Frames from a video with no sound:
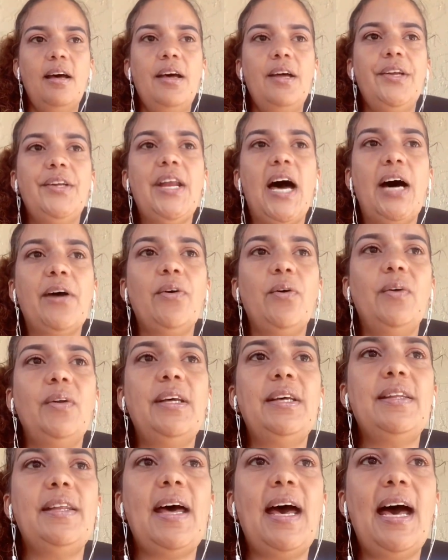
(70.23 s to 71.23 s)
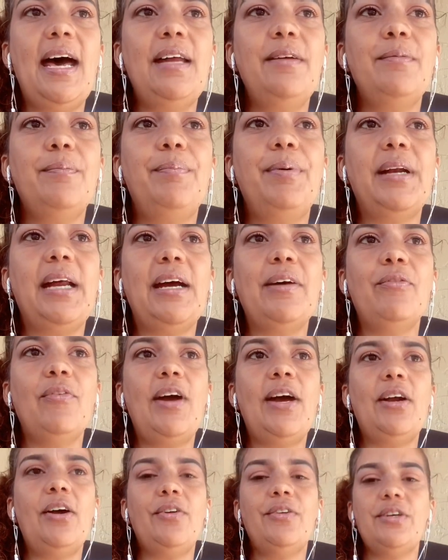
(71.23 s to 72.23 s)
Not only that, but I
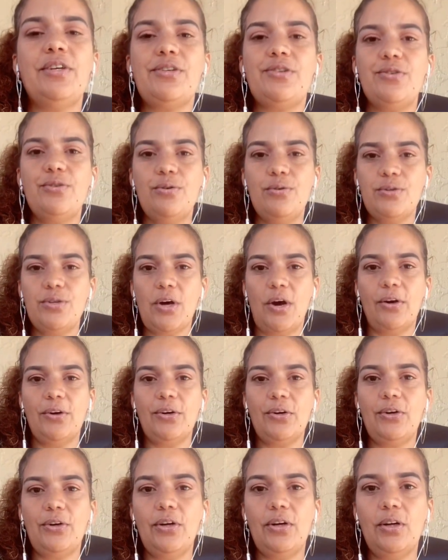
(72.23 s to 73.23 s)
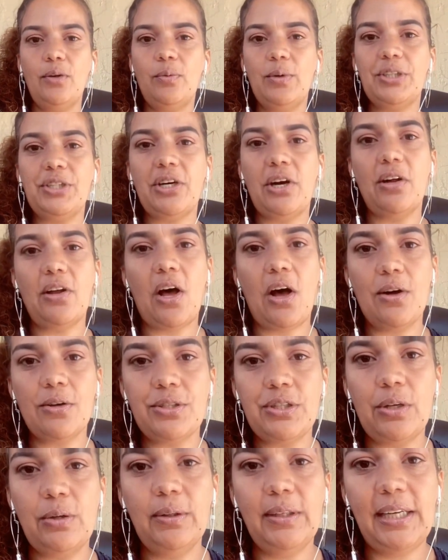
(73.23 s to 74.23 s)
read on this news article, which I'll
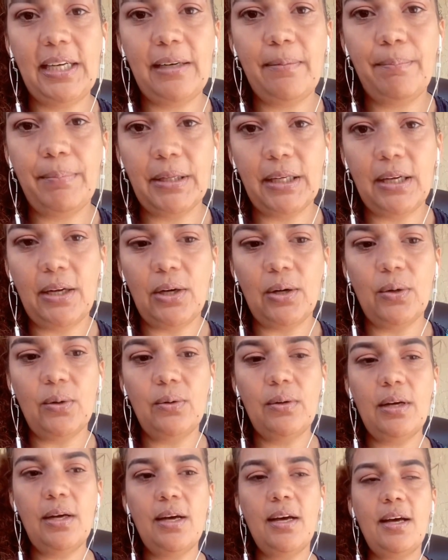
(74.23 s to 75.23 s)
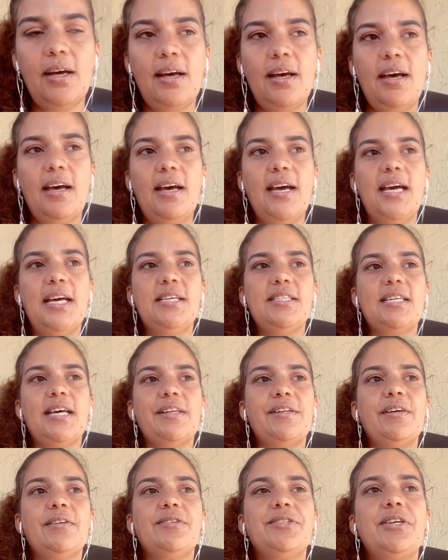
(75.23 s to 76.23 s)
also link below, is
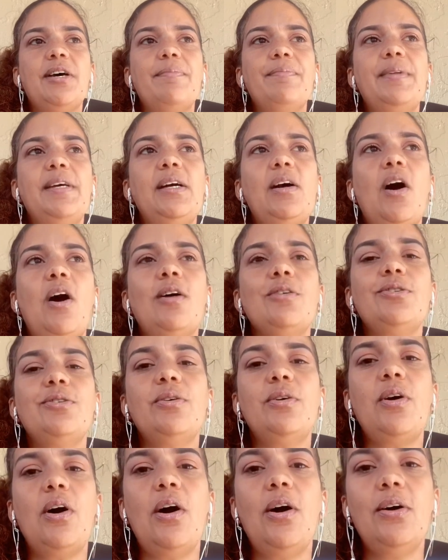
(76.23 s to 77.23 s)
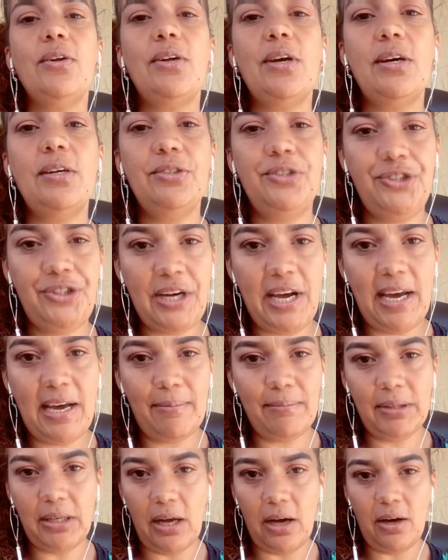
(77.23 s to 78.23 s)
that there's something also called
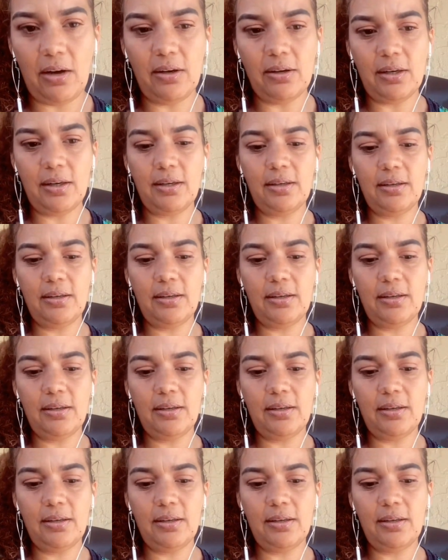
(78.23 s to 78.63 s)
jam log.